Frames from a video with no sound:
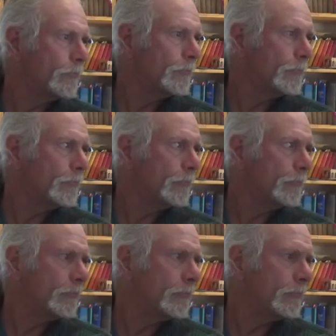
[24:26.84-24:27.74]

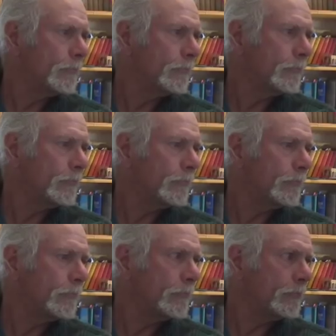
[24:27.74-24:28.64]

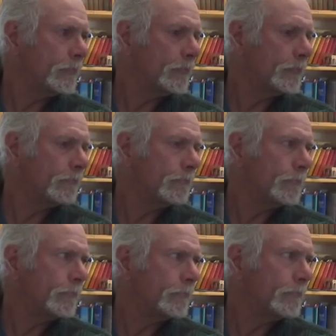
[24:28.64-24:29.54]

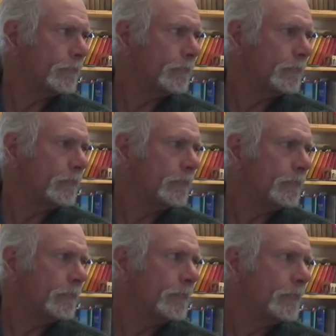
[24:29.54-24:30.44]

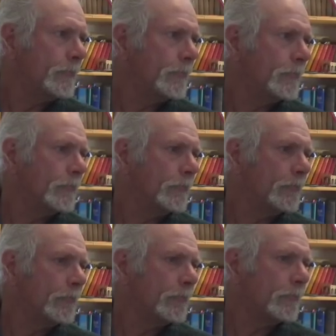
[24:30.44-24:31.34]

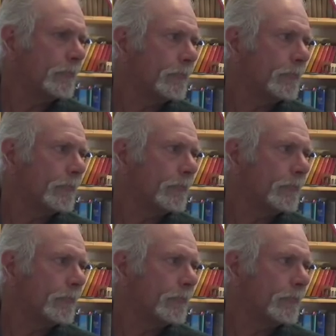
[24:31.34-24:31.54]
[no speech]